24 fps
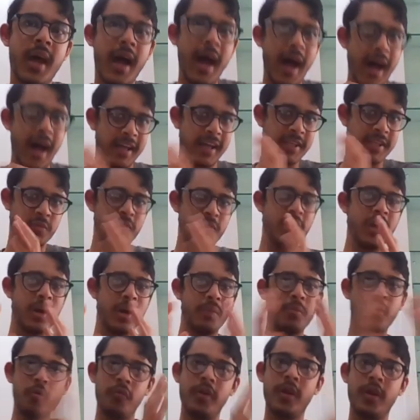As we are
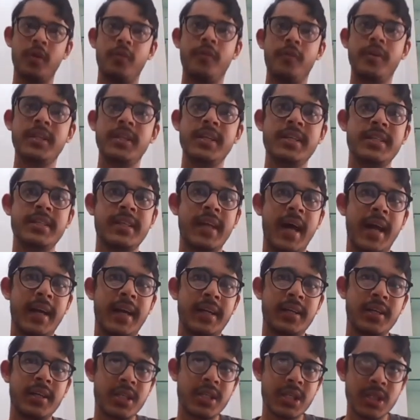moving over these
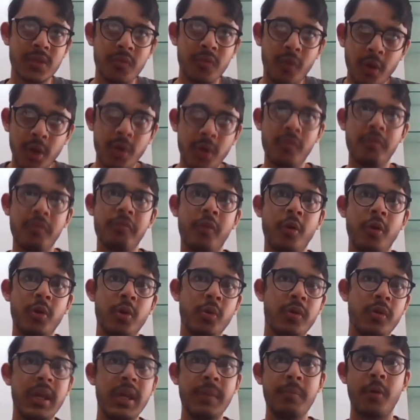characters, what do we want to keep